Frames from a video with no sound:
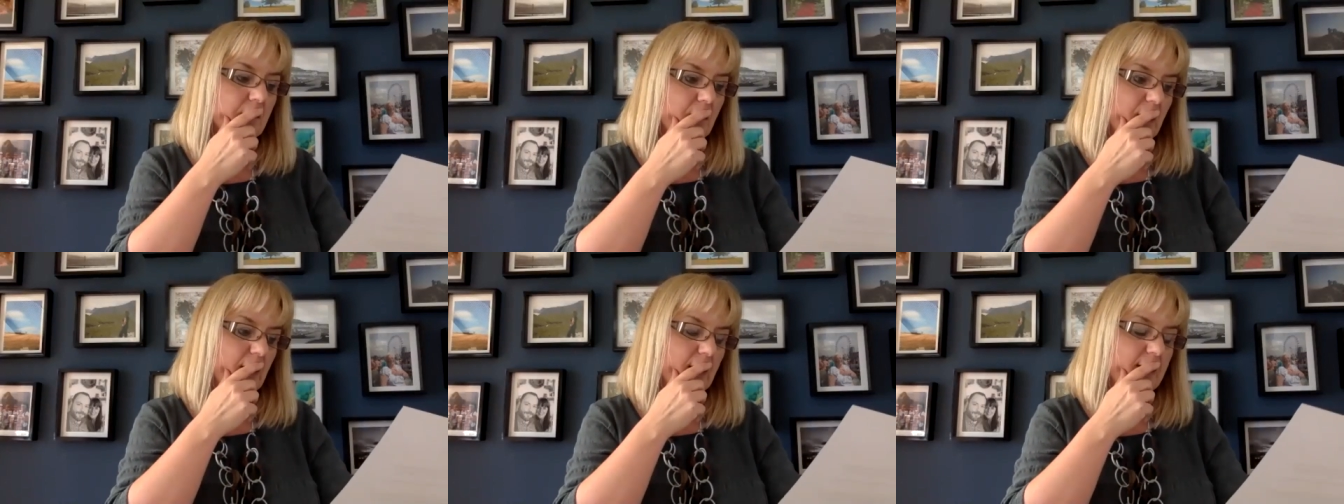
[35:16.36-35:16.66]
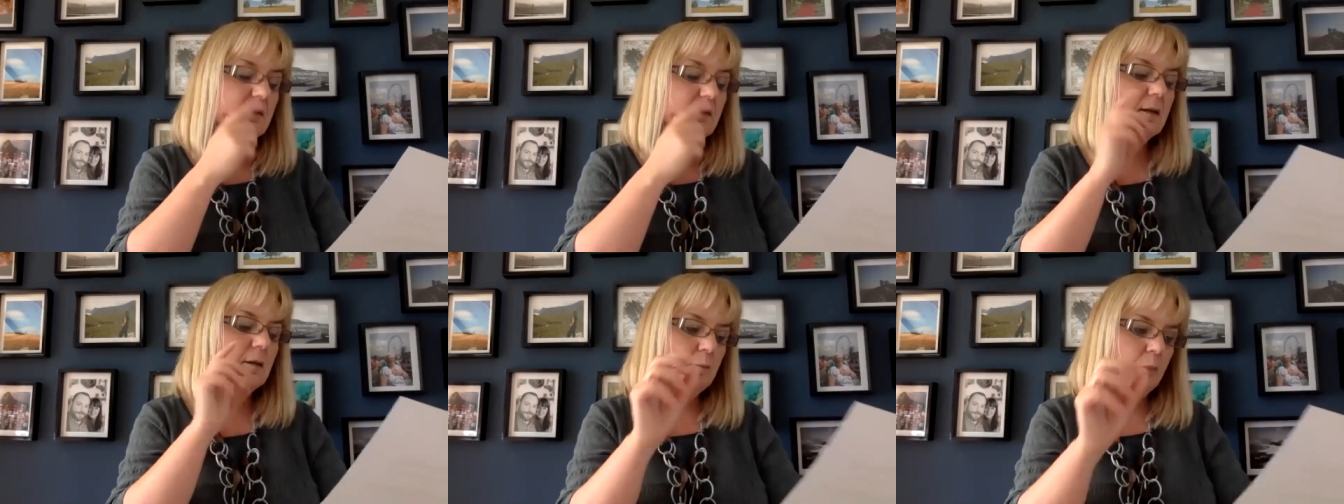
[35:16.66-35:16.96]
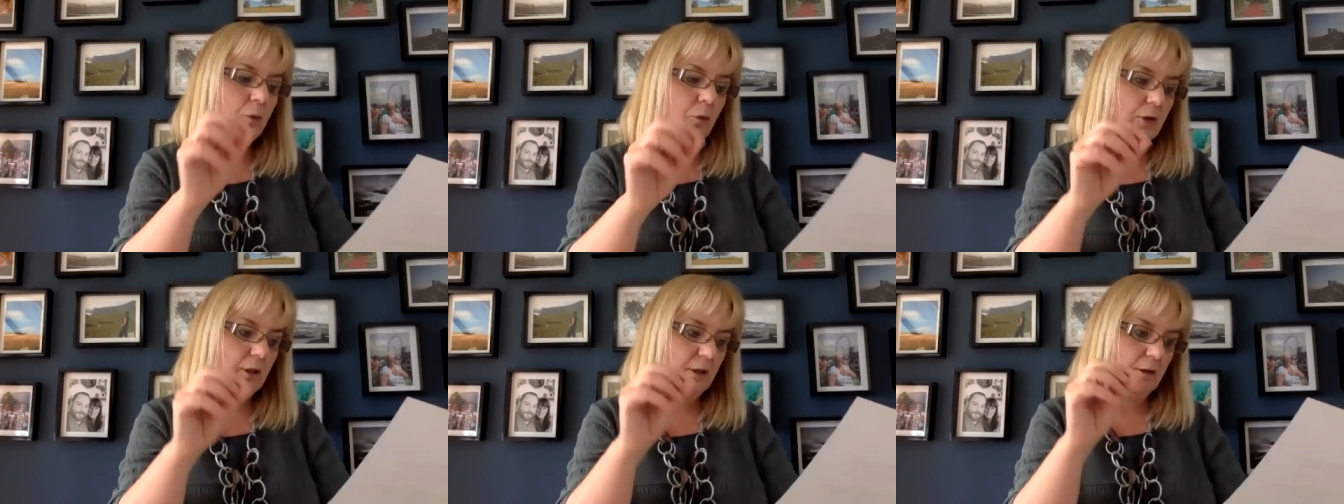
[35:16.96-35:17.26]
Is it
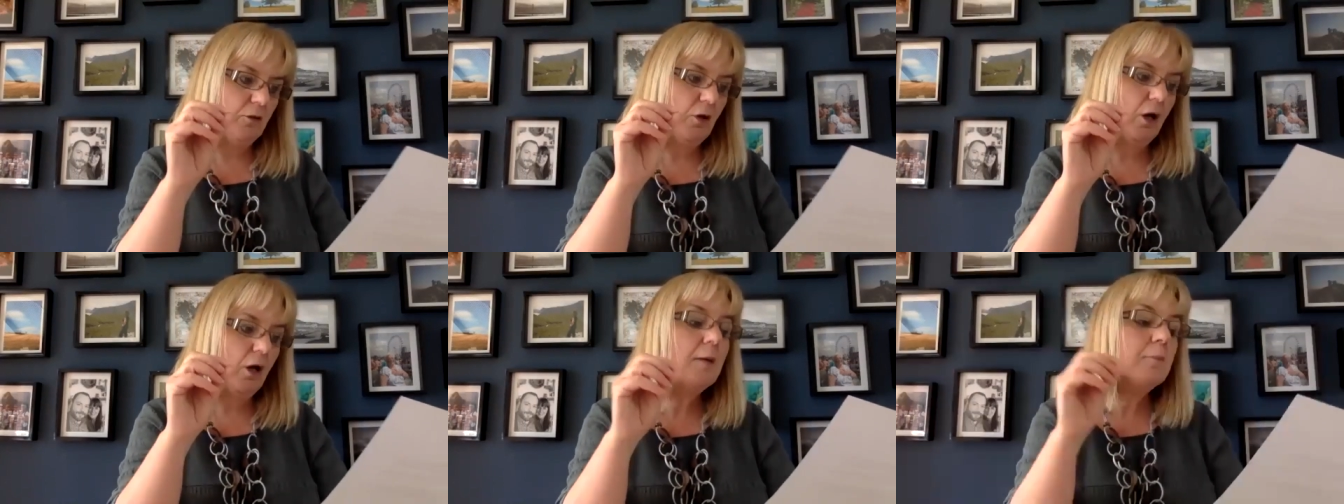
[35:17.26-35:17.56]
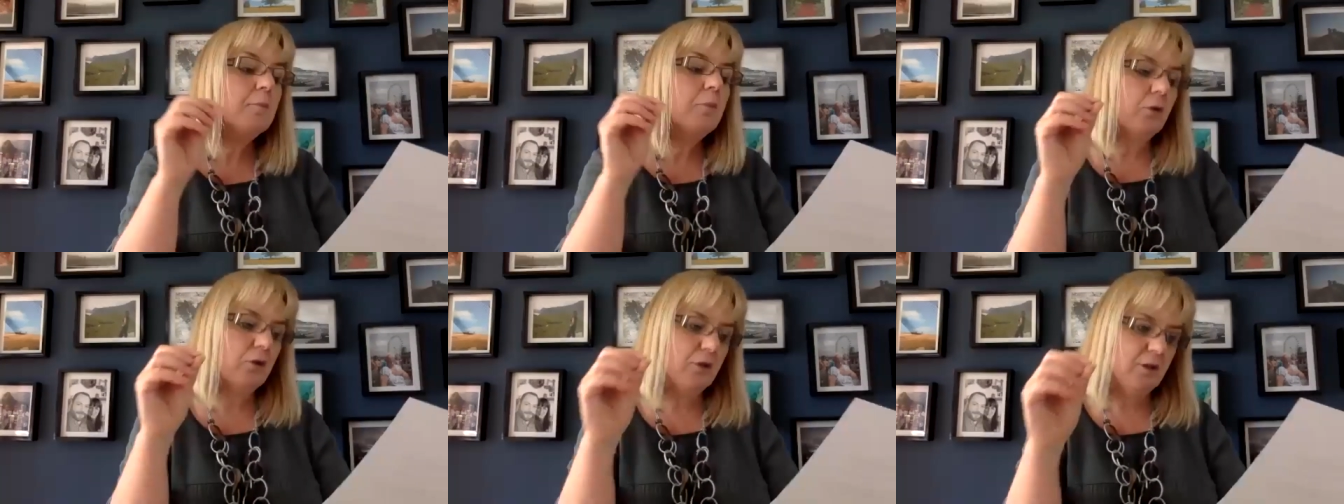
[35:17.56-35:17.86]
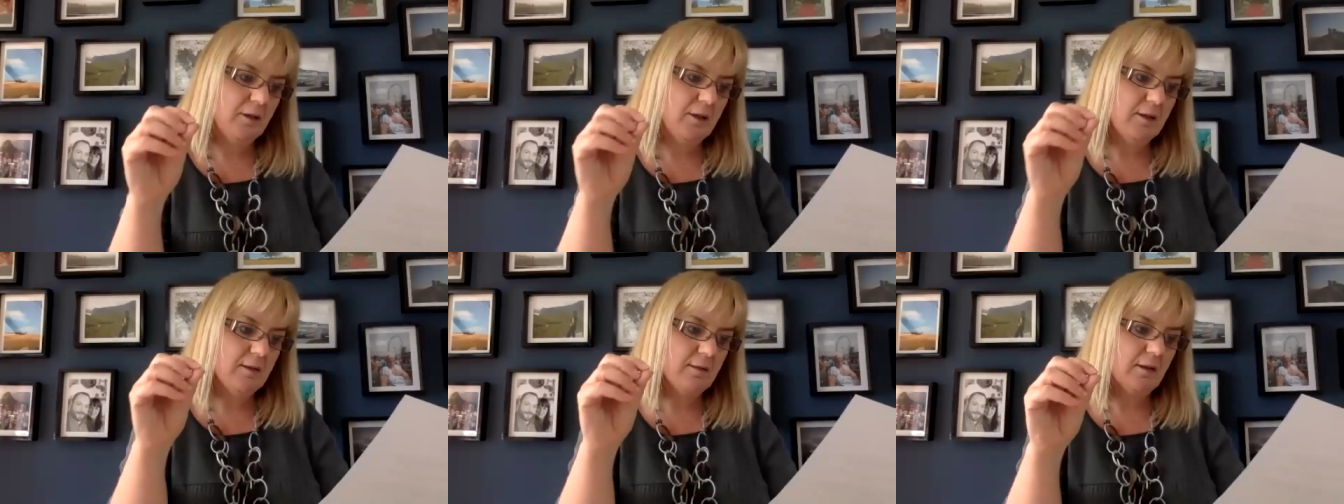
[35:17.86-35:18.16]
important? How
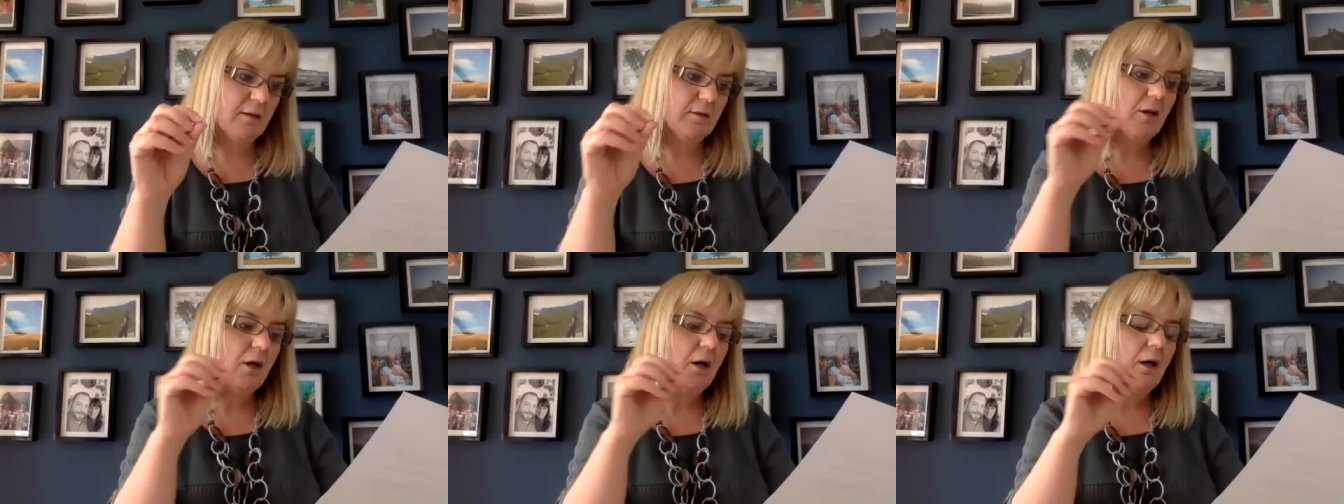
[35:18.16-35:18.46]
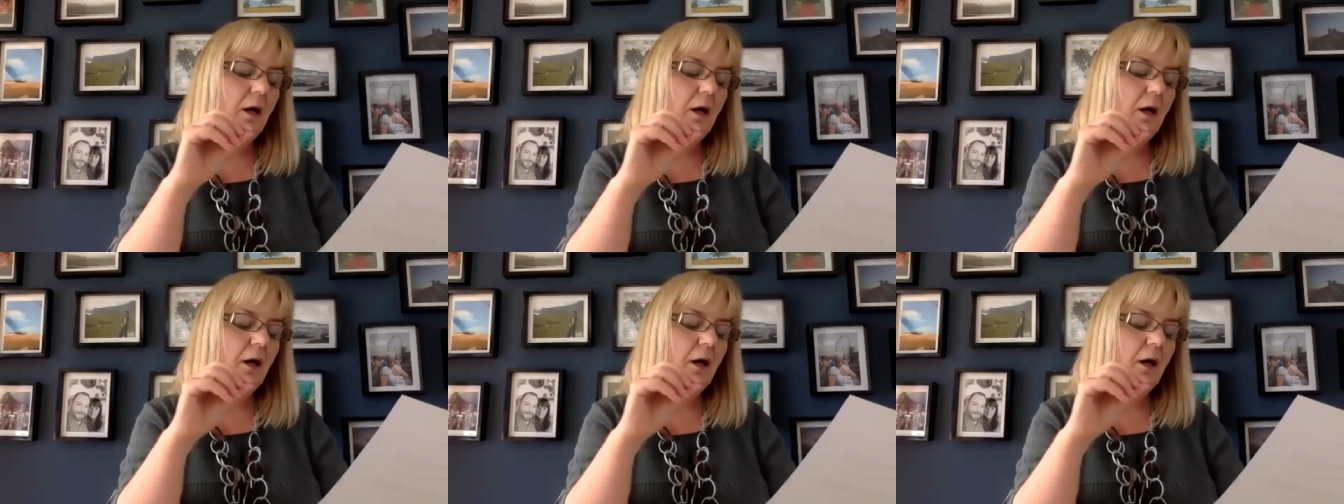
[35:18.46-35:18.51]
important is it